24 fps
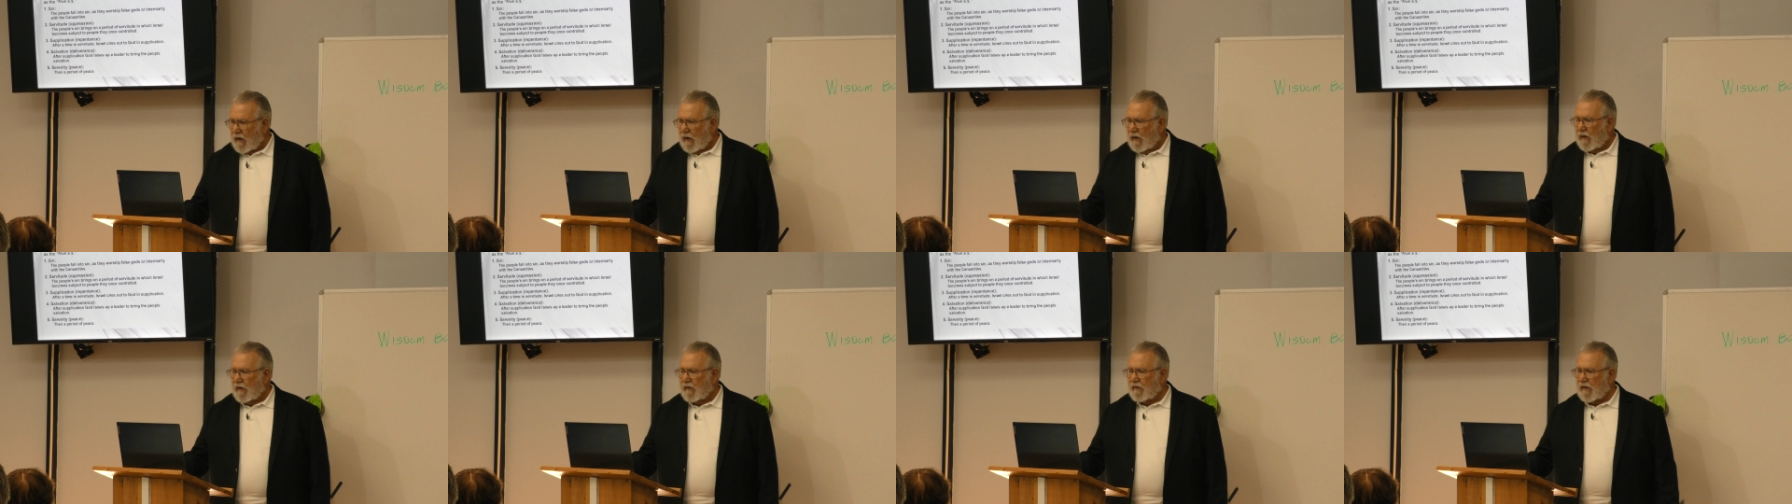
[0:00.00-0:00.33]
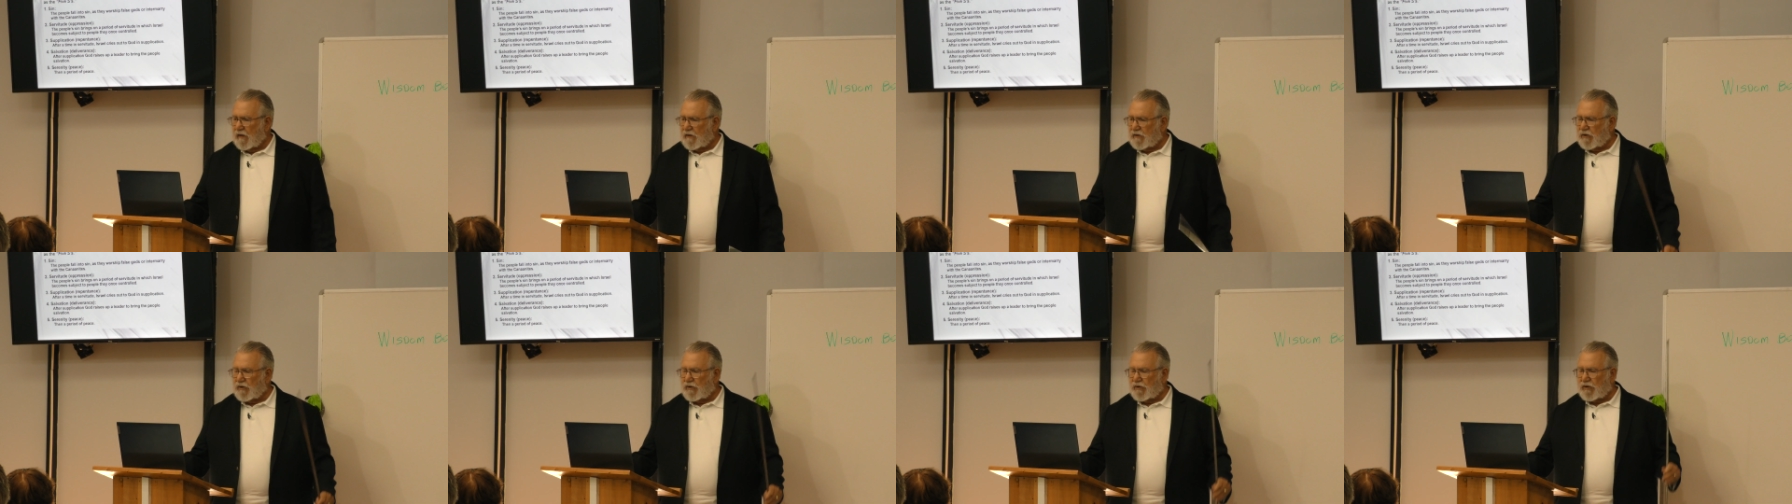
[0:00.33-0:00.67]

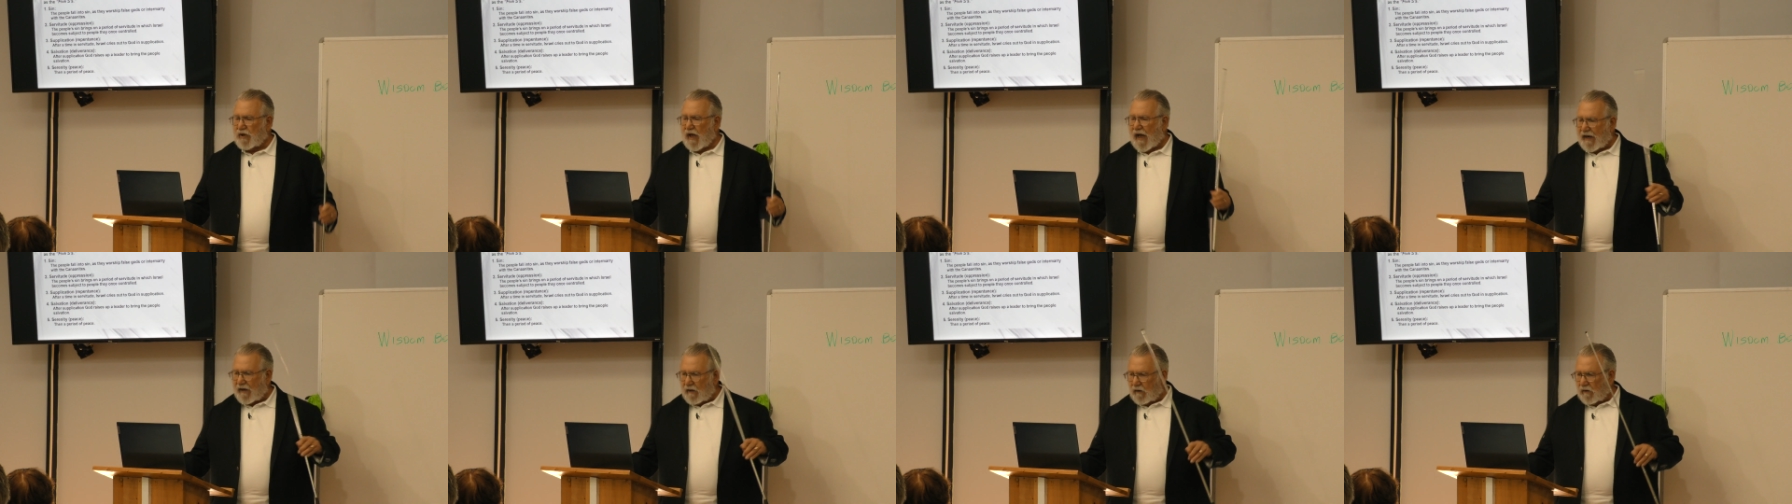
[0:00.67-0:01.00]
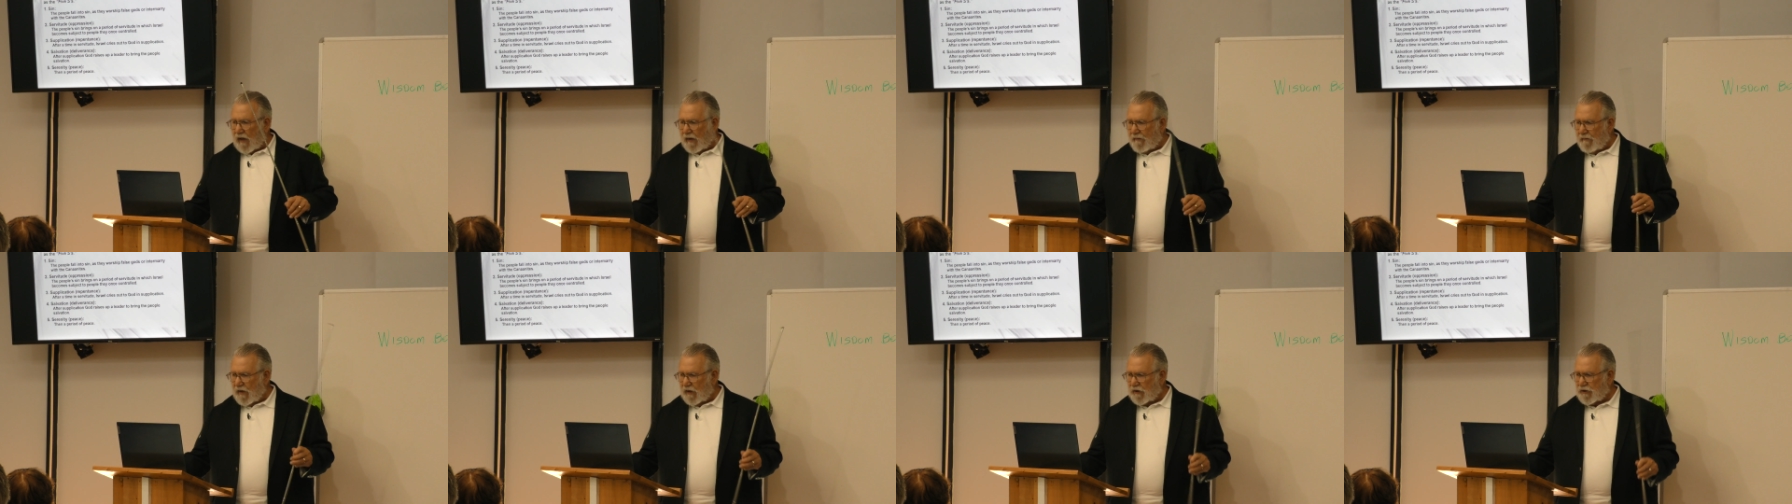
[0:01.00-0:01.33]
This site
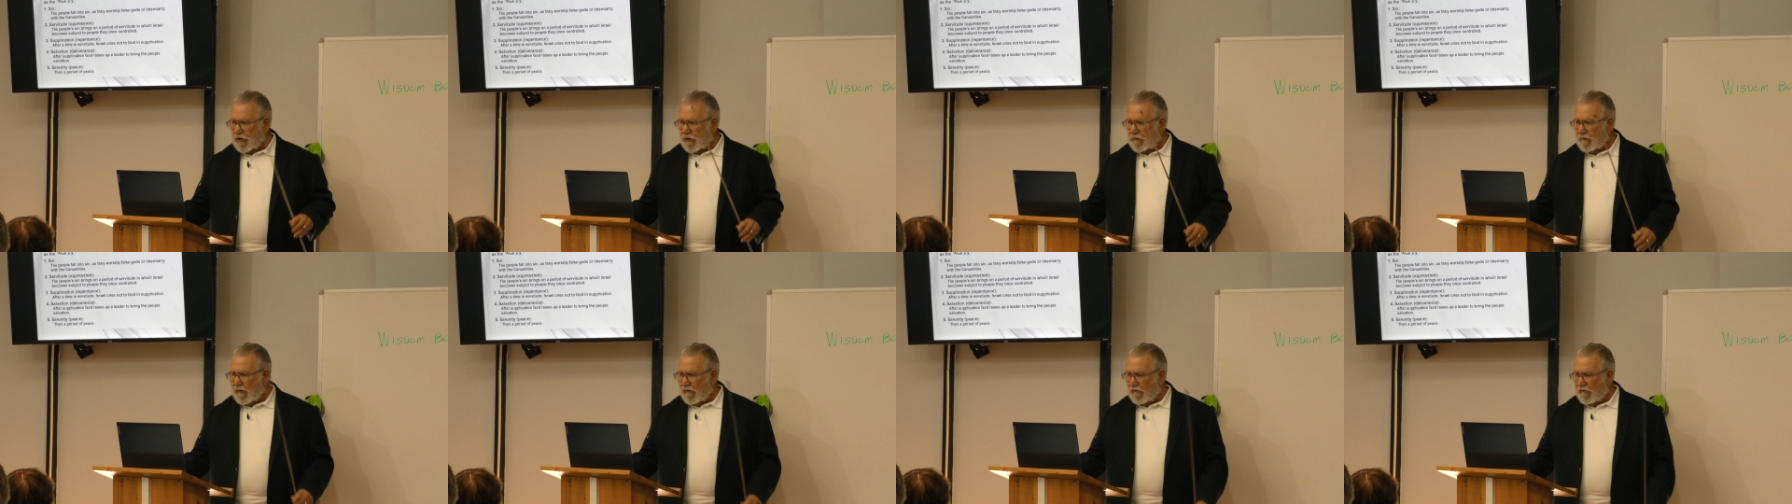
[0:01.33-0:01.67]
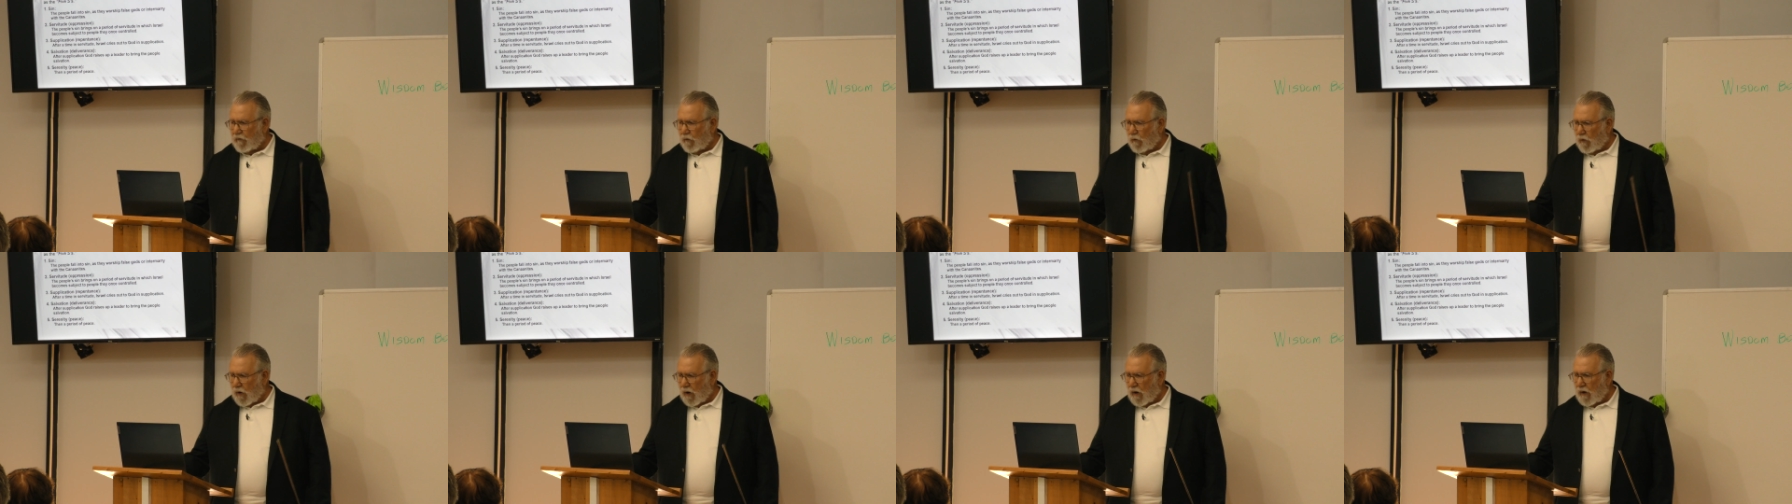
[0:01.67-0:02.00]
I mentioned
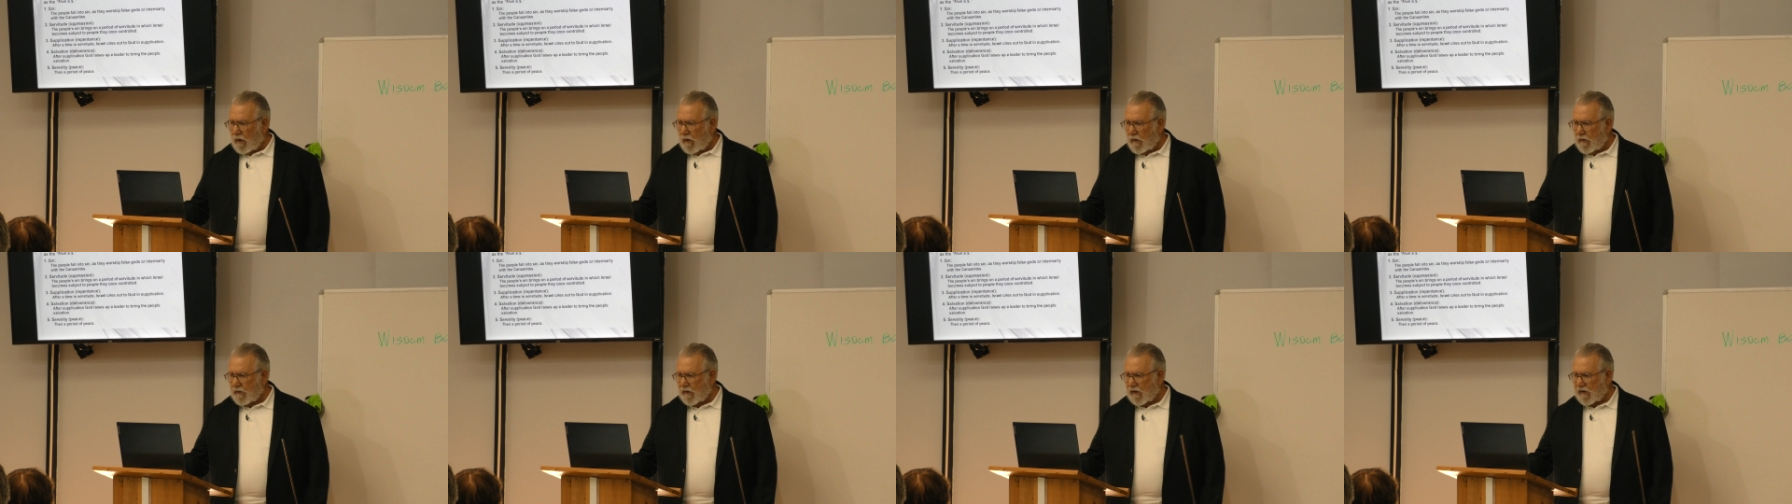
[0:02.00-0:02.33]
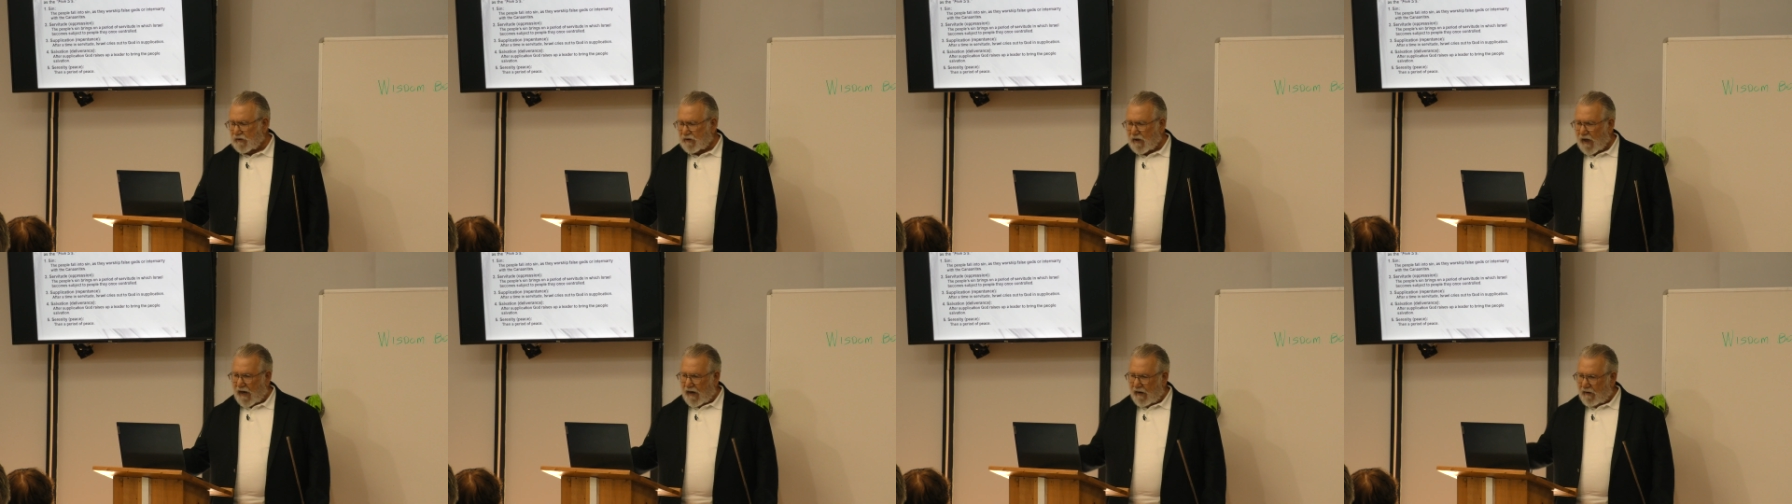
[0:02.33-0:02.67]
before is
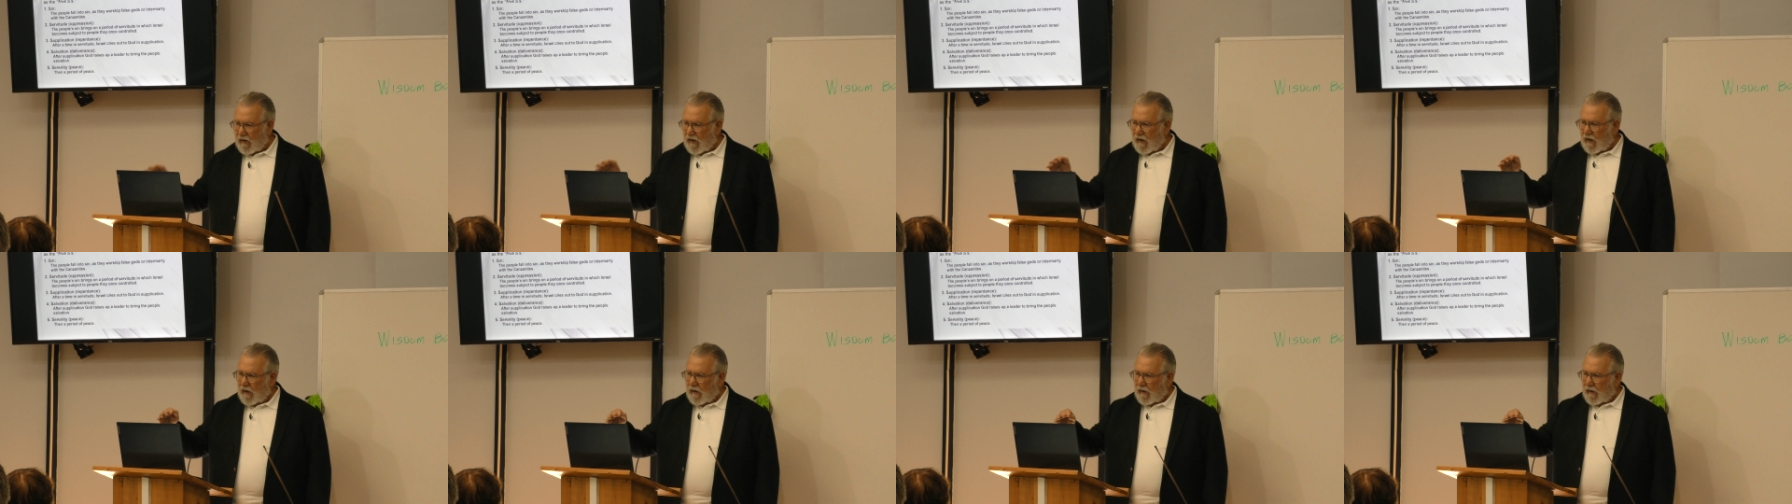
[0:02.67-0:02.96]
kind of,